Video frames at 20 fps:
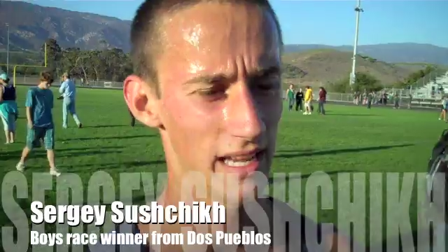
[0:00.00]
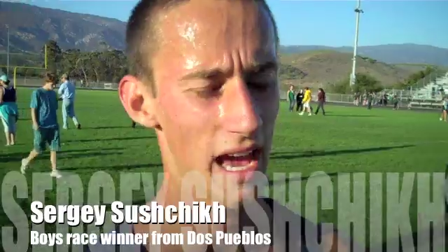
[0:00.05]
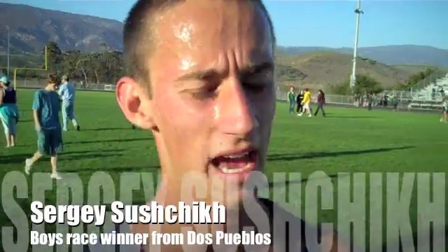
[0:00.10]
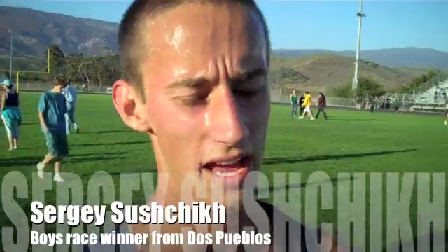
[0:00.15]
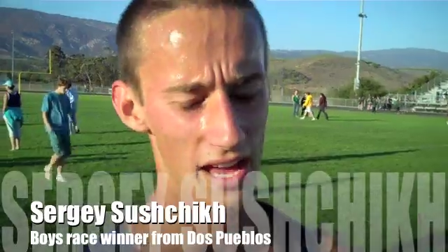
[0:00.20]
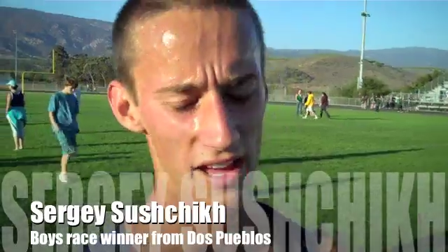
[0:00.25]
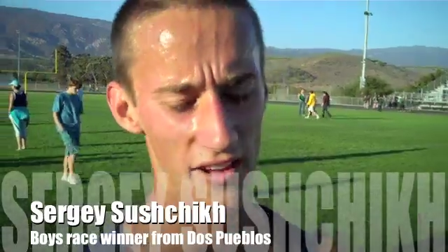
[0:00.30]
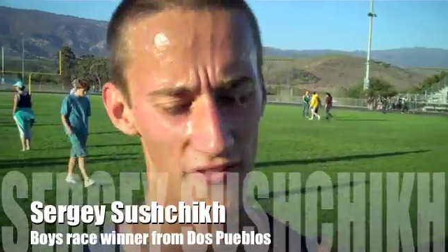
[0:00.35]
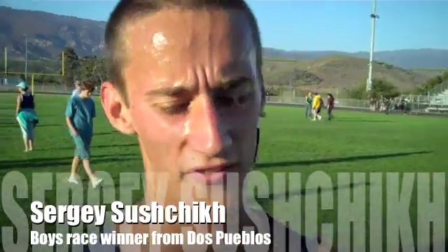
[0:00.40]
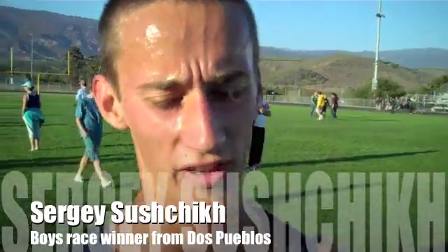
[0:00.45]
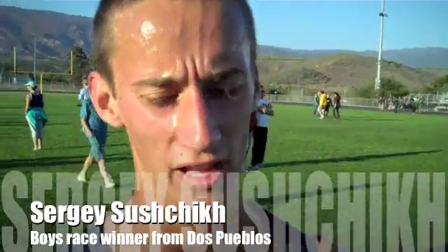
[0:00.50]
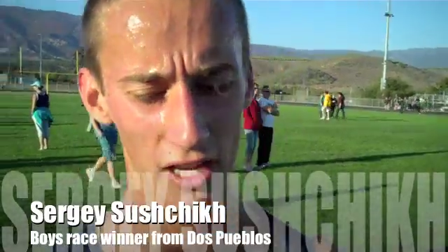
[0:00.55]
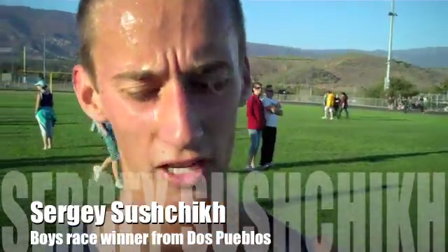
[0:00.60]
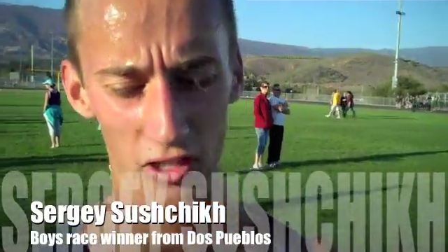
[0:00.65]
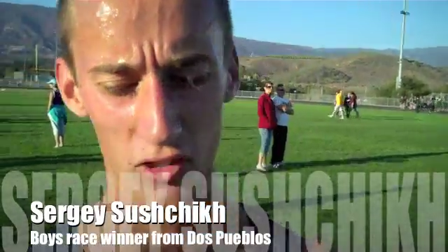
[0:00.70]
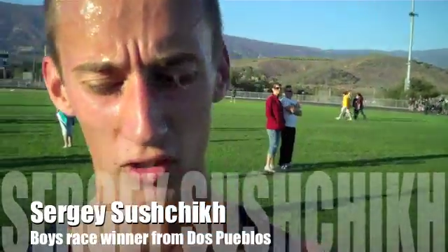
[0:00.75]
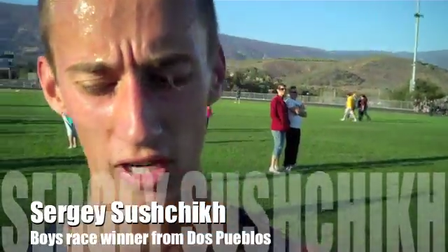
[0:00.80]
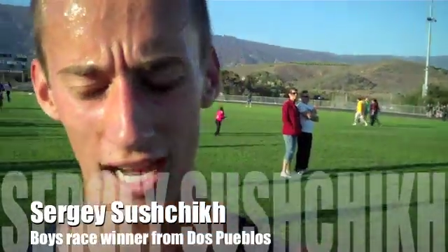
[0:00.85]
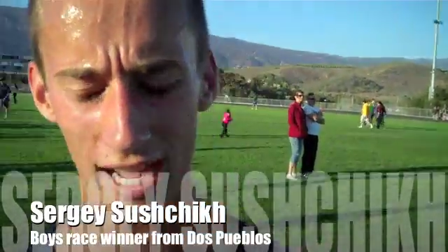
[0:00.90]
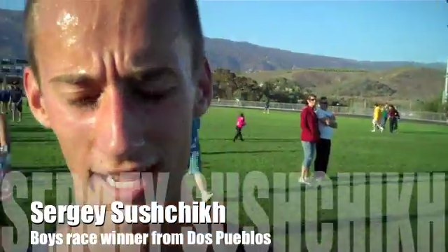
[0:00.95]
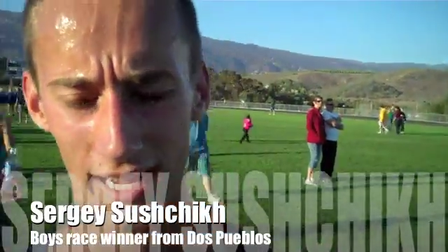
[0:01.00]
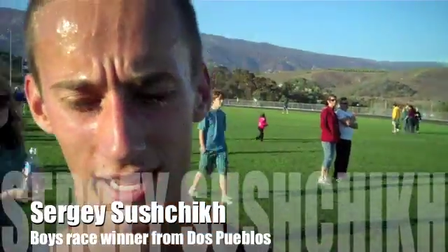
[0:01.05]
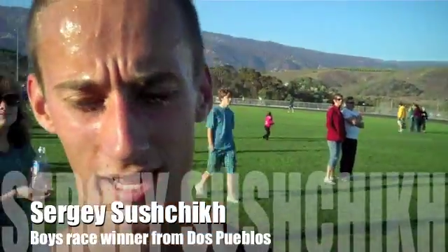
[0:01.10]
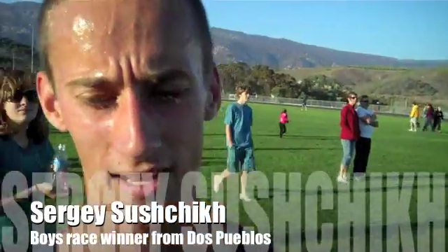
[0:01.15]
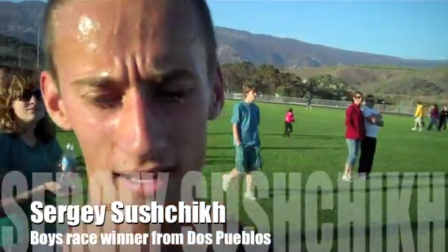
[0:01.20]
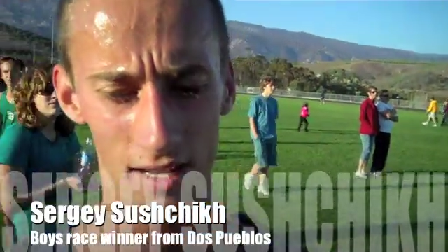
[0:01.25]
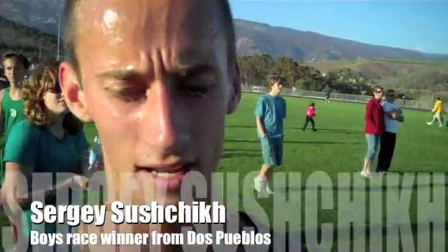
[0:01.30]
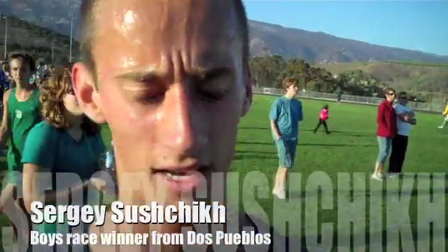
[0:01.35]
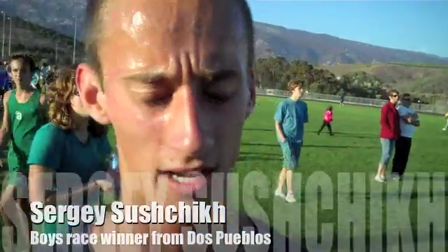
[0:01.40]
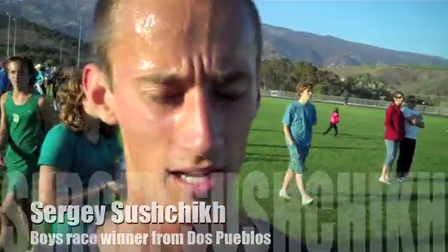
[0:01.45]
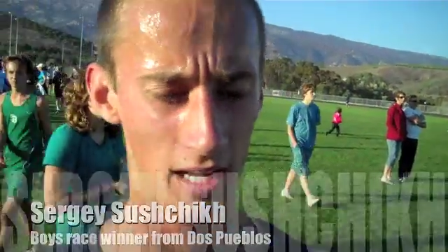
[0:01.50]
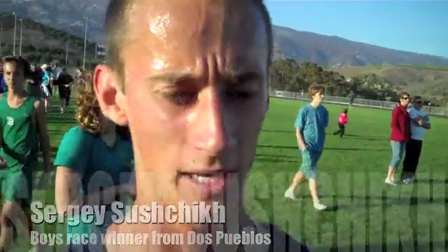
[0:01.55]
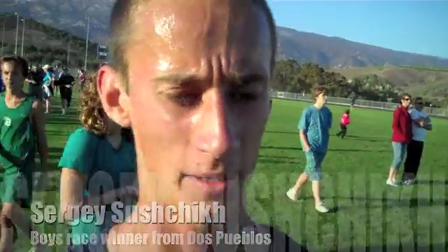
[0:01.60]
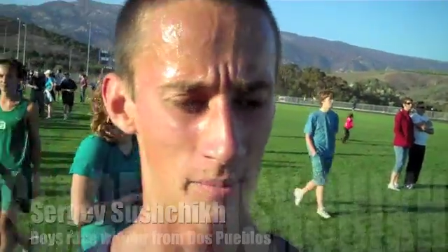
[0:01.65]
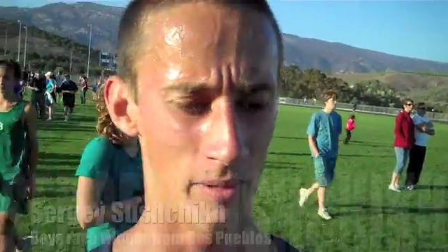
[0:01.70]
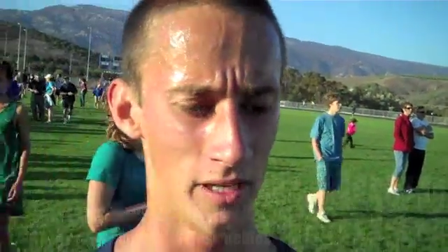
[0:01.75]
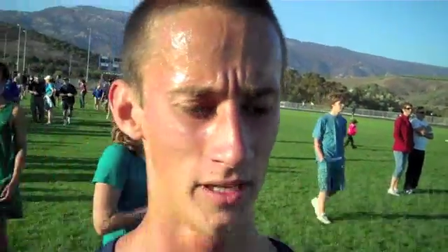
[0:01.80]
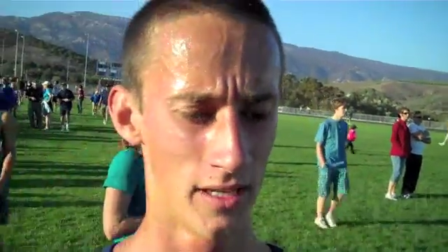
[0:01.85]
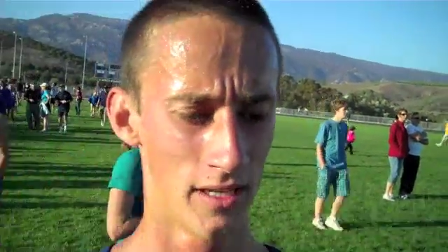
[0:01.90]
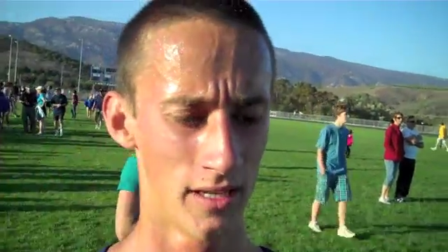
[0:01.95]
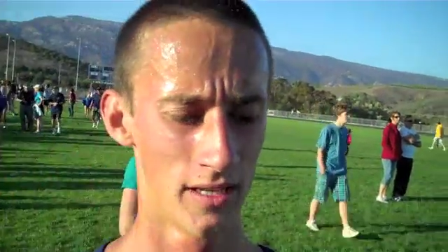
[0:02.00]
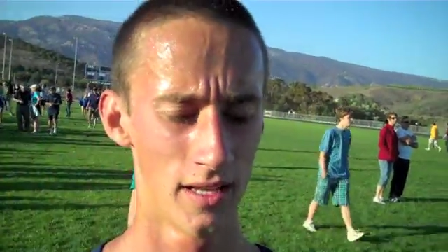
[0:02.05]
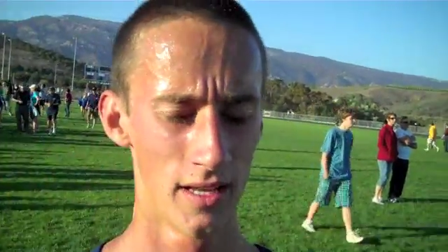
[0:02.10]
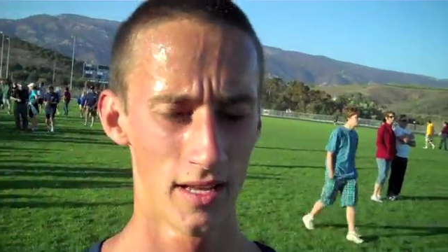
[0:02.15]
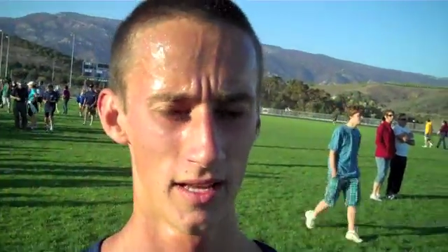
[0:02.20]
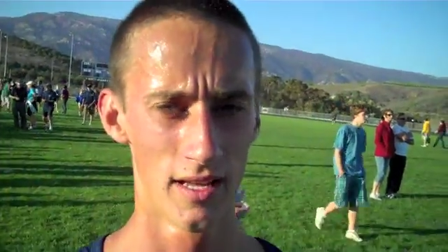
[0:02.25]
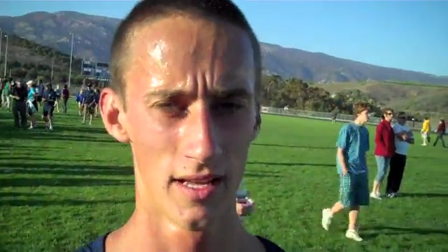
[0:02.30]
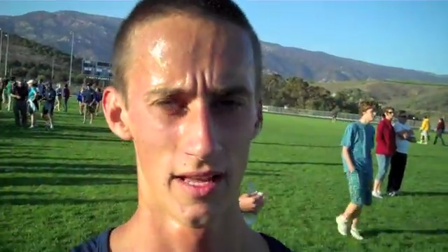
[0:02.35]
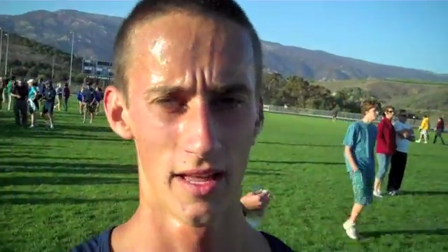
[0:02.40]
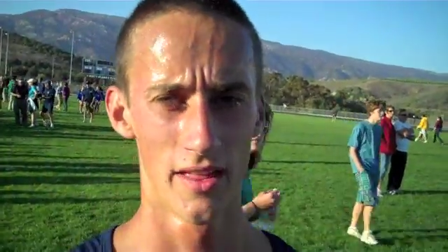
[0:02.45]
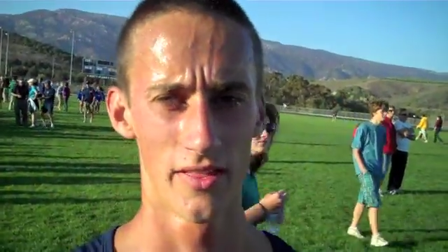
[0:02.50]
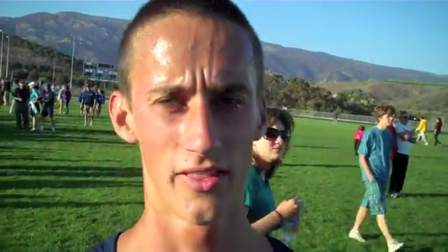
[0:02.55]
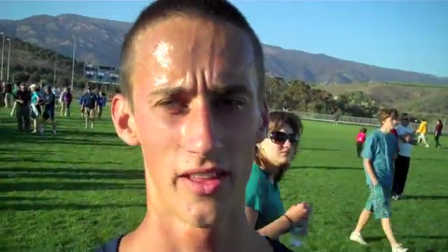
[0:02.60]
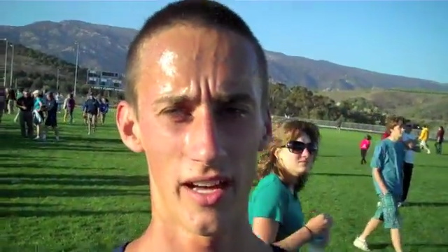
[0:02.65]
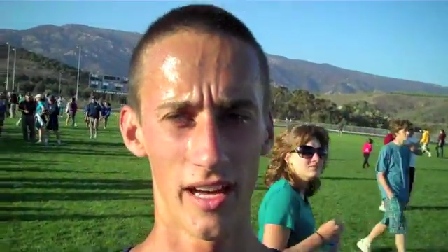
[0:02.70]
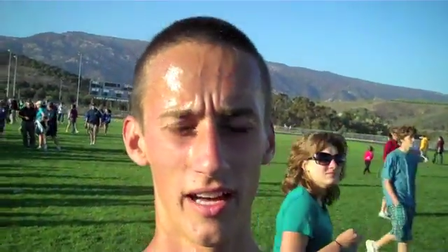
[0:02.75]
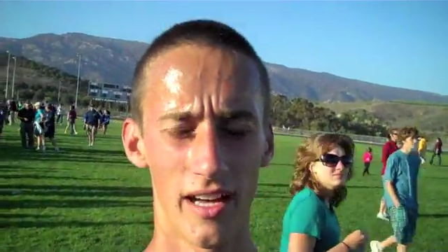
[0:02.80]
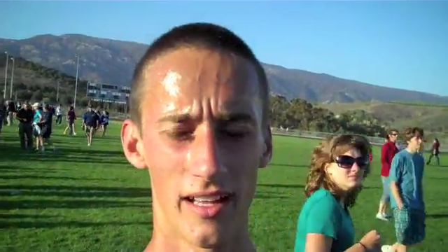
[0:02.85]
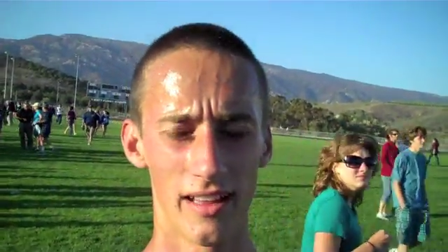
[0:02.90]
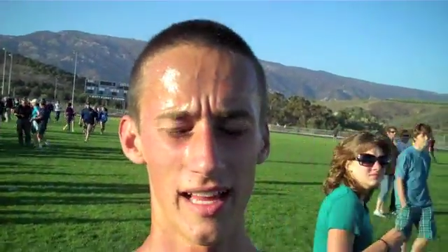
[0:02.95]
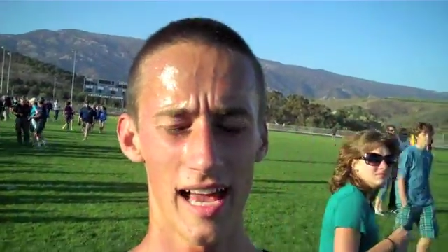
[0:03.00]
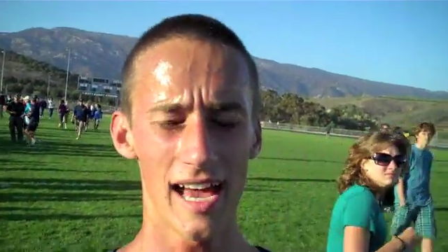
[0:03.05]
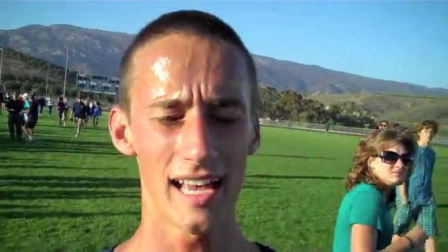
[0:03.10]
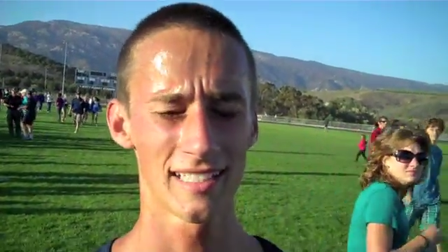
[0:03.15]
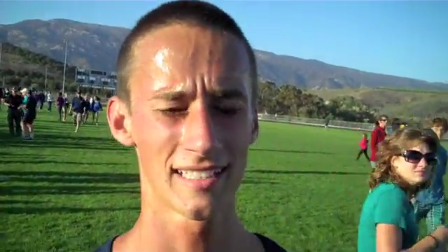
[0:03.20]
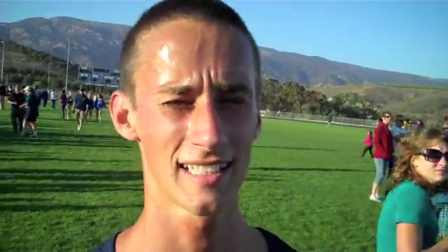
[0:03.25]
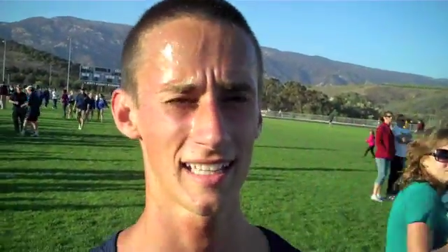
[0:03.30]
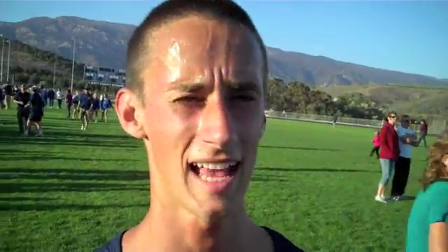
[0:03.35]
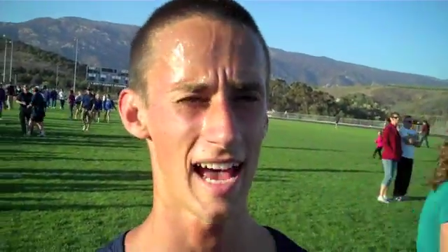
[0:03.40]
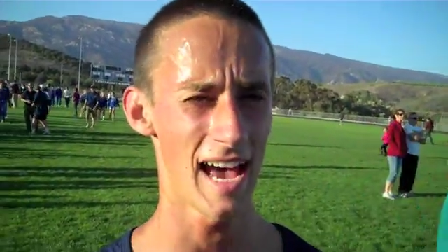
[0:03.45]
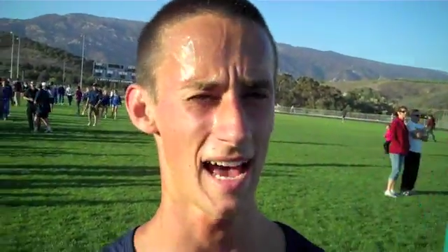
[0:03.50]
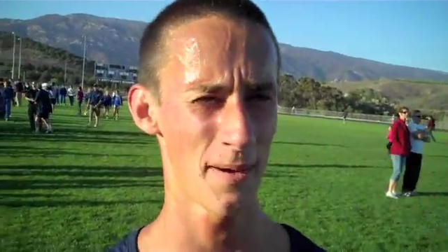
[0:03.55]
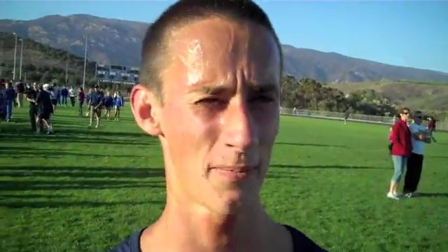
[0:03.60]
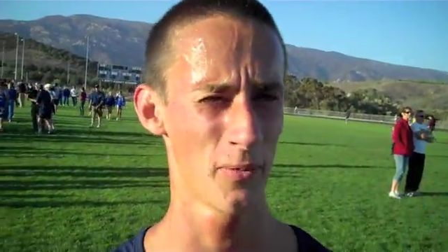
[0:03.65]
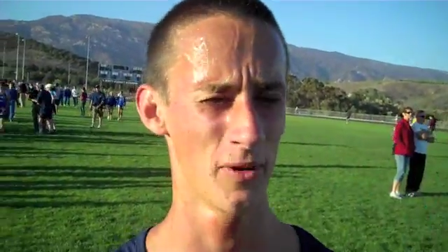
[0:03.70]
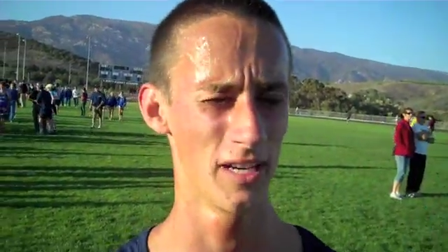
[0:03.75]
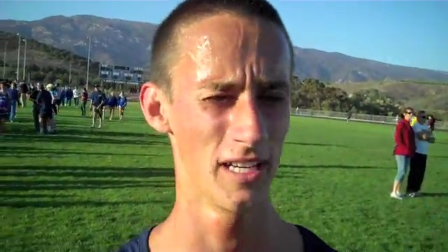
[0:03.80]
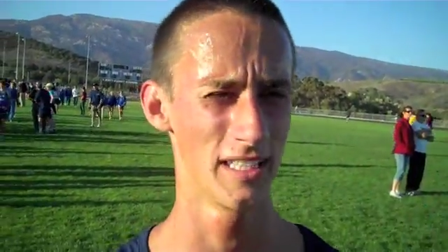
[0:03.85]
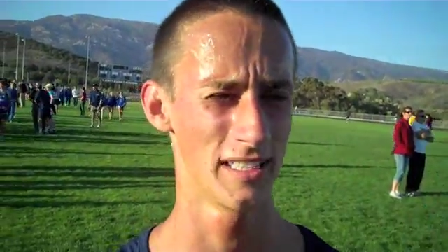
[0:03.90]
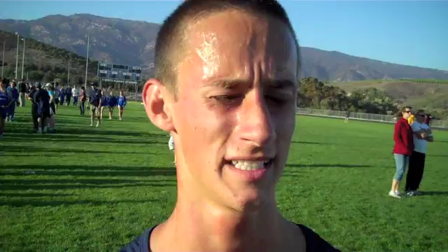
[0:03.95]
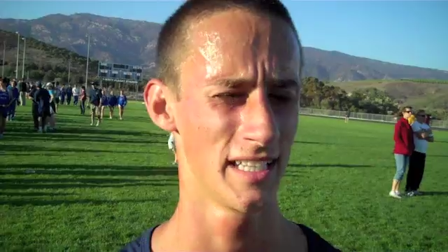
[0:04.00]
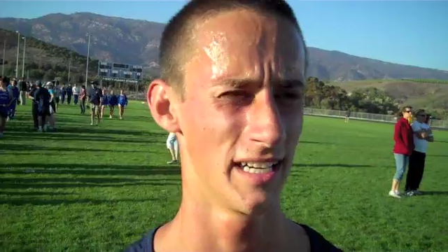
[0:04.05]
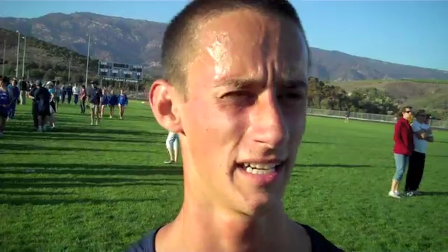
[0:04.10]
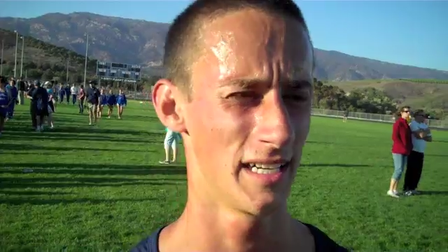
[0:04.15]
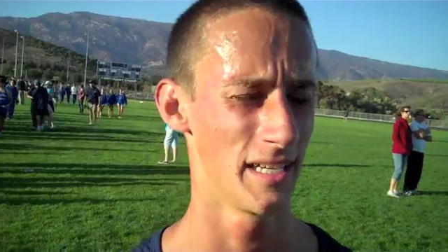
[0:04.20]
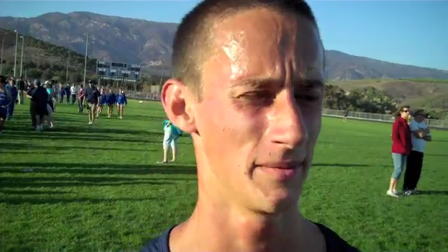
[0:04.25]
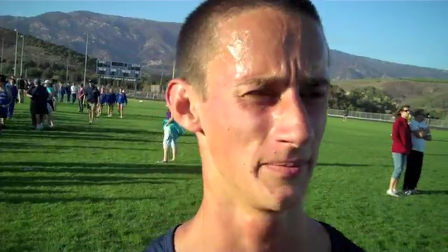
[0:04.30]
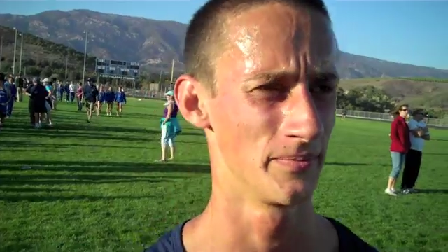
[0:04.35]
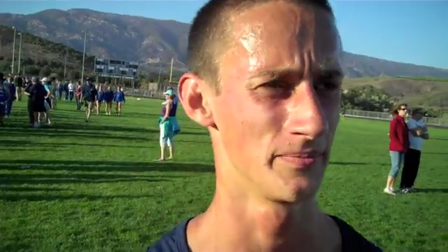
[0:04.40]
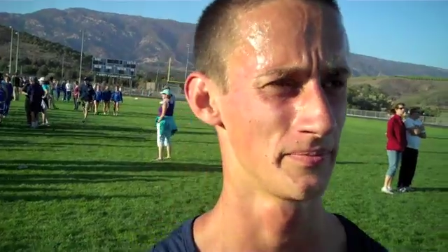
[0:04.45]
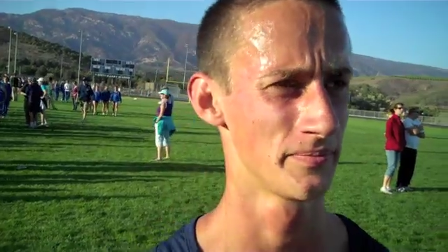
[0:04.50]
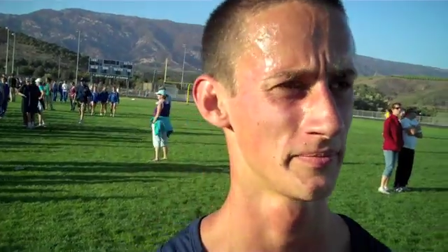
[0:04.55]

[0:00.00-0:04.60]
Yeah, it felt great. The last lap was a